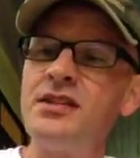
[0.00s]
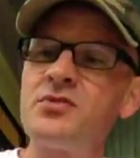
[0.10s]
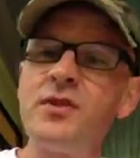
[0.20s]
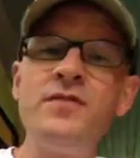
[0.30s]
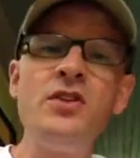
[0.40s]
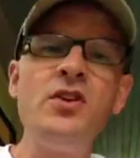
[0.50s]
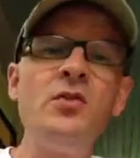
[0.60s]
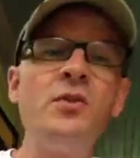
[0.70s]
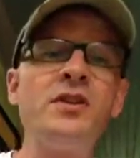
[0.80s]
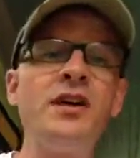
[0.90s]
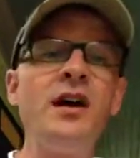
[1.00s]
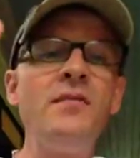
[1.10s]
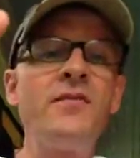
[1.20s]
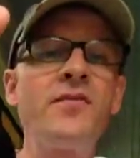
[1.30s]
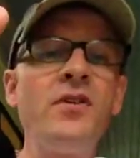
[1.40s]
review would
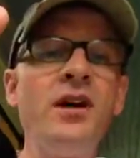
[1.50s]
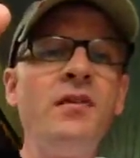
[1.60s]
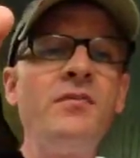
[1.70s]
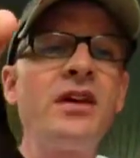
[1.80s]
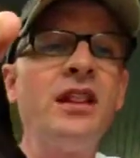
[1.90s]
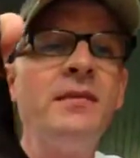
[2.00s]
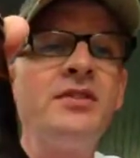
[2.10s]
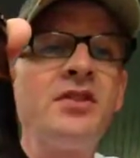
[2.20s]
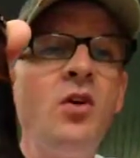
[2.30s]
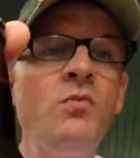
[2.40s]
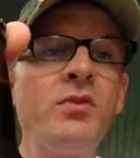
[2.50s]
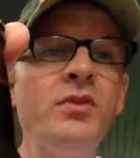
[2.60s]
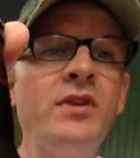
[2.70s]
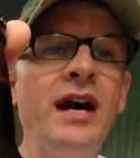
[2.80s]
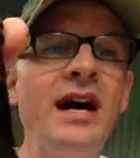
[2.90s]
come from the Clements
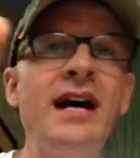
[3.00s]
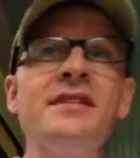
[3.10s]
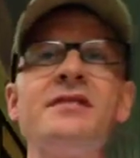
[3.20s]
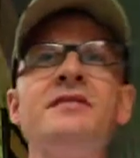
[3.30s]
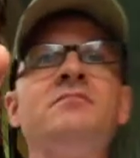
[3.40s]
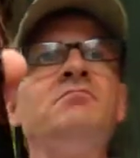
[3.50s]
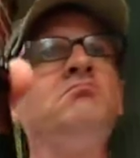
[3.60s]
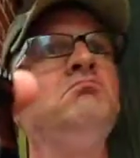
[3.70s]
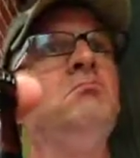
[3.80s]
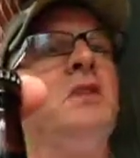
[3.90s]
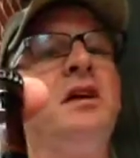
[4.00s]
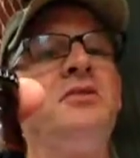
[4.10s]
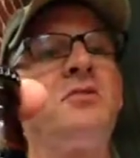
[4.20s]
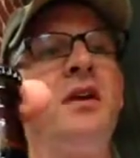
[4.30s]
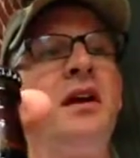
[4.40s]
Homebrew guys.
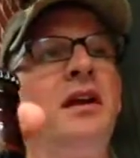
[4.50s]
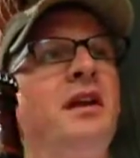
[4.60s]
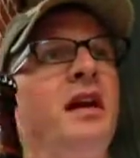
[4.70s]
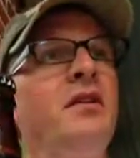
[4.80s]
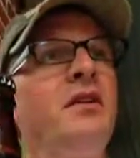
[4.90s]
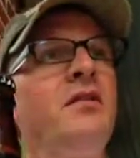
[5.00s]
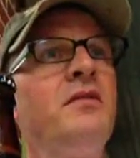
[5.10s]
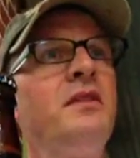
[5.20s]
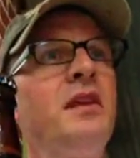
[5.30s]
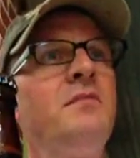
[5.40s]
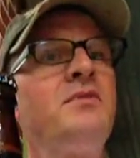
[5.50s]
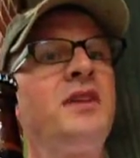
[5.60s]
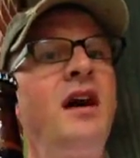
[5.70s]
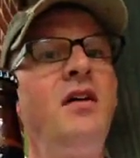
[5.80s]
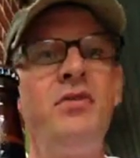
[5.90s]
It's raining down here in the deep
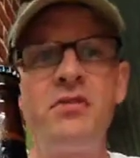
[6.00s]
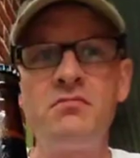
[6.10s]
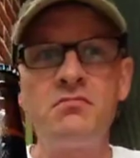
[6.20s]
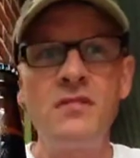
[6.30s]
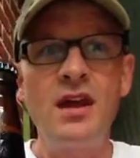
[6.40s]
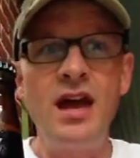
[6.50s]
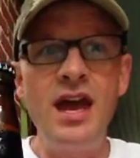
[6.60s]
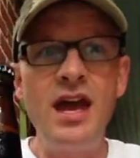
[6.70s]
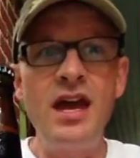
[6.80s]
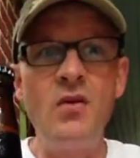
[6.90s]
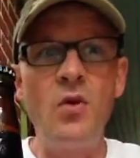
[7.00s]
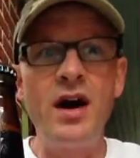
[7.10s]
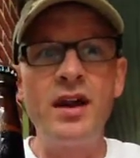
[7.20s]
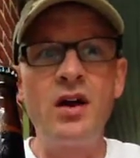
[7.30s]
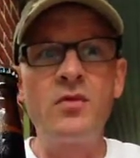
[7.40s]
south. Hey,
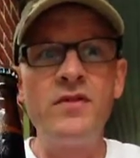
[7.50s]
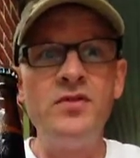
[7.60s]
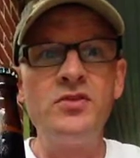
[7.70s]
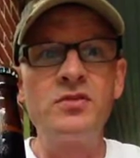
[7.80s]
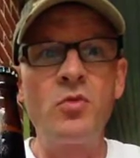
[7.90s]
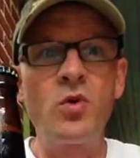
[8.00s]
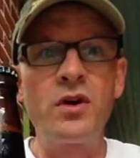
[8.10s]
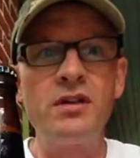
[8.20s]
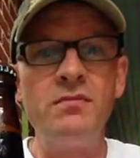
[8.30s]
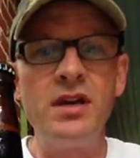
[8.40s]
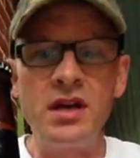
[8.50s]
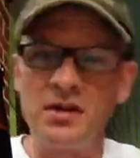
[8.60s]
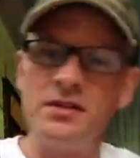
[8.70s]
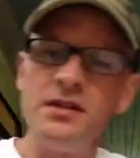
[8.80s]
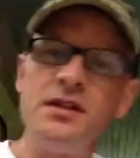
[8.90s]
why not review some Oregon
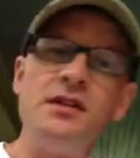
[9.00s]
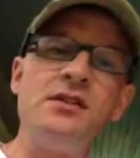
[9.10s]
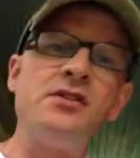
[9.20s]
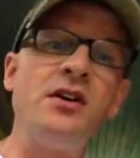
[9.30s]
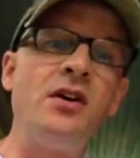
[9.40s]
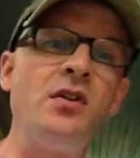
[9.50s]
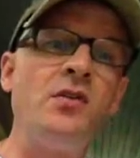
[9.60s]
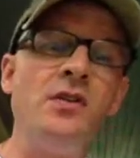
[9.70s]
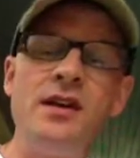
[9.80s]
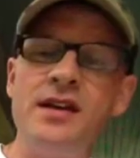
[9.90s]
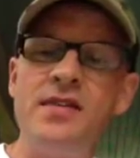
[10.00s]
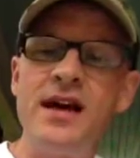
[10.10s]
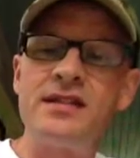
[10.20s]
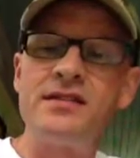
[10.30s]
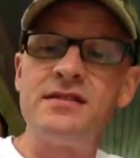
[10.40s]
beer? So
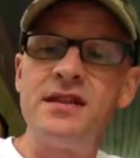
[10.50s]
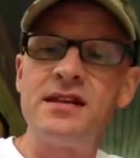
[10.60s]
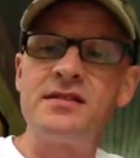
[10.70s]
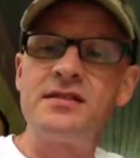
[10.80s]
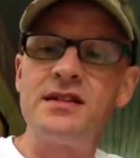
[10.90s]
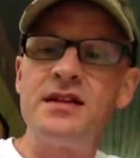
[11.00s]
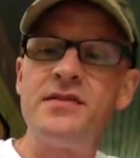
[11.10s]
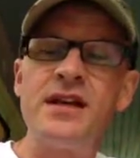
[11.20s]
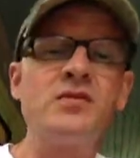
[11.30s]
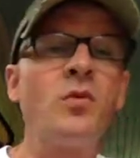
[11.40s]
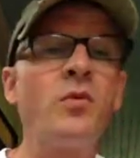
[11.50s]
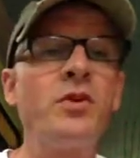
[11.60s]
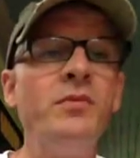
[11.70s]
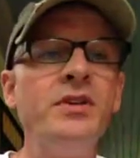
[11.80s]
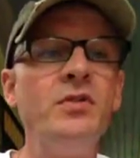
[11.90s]
that's what we're
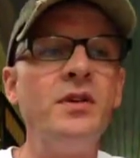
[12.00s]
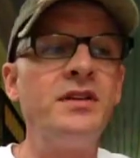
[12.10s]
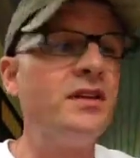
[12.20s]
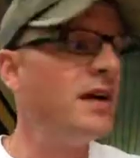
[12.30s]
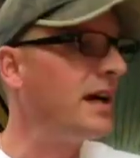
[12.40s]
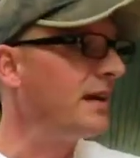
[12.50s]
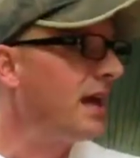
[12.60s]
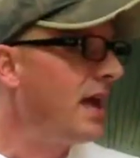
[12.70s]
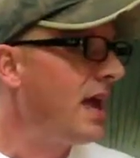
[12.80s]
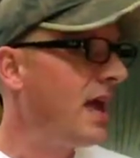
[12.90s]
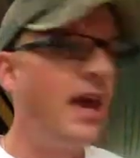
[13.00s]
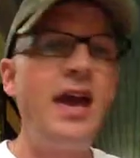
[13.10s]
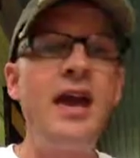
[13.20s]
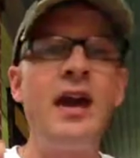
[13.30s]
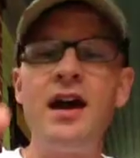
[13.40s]
going to be doing tonight.
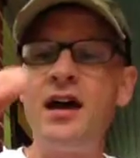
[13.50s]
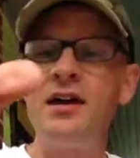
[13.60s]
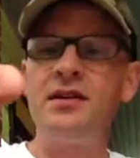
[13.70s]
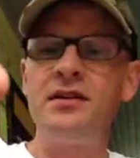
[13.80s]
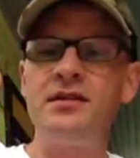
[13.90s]
And